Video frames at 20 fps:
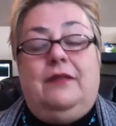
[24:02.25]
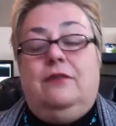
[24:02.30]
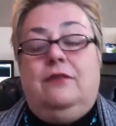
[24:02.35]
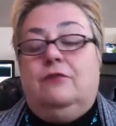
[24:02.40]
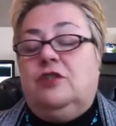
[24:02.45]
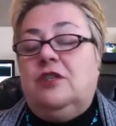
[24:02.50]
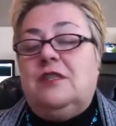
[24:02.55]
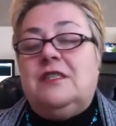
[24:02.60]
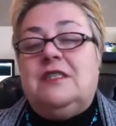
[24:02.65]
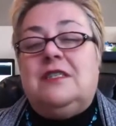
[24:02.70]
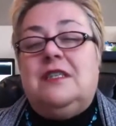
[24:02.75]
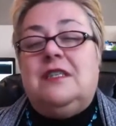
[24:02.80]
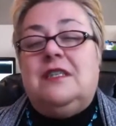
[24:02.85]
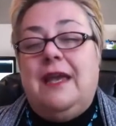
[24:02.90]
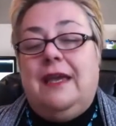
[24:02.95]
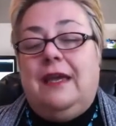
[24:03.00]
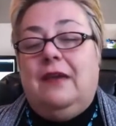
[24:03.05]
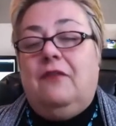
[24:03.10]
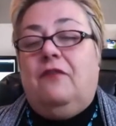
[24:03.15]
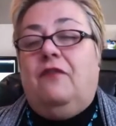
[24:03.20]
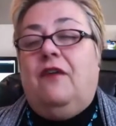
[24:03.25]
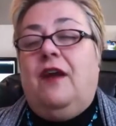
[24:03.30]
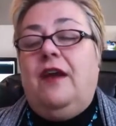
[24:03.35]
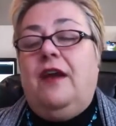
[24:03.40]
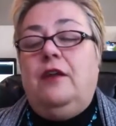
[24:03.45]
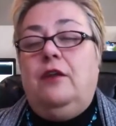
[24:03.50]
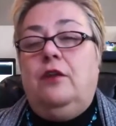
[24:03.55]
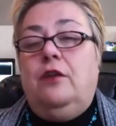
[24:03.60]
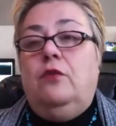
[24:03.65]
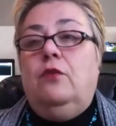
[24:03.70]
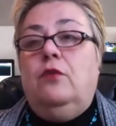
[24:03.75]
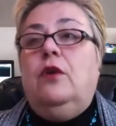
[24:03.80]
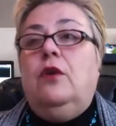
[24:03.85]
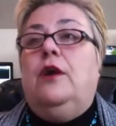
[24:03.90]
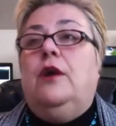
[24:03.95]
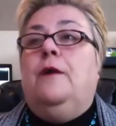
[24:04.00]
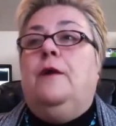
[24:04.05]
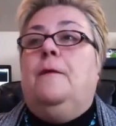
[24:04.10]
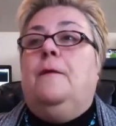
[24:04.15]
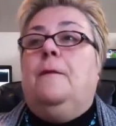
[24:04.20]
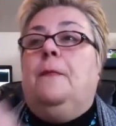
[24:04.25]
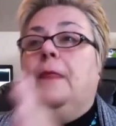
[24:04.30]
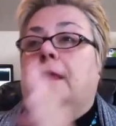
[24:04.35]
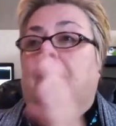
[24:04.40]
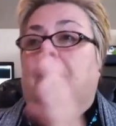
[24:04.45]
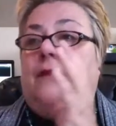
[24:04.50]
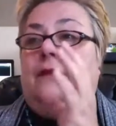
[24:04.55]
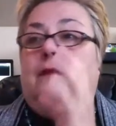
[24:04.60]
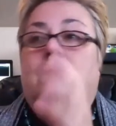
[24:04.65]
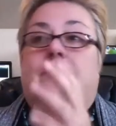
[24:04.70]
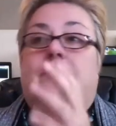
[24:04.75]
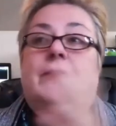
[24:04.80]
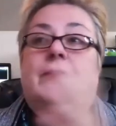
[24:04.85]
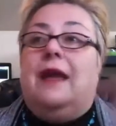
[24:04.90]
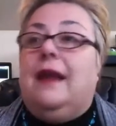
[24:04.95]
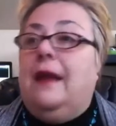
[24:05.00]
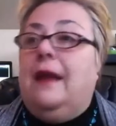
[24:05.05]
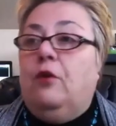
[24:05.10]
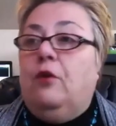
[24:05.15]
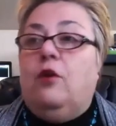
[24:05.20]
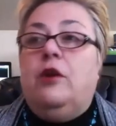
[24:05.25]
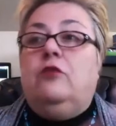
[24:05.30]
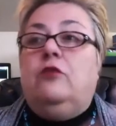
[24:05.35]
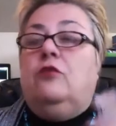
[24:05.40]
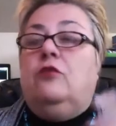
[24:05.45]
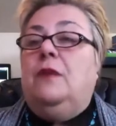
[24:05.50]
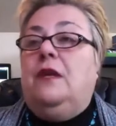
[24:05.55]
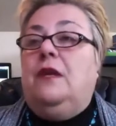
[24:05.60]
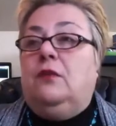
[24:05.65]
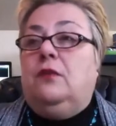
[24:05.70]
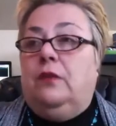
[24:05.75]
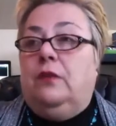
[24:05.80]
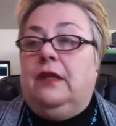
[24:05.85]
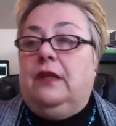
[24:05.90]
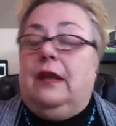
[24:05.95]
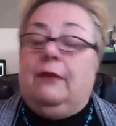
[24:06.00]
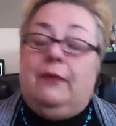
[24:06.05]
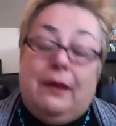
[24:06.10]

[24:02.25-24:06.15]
You just think if I knew that I'm going to meet with, uh,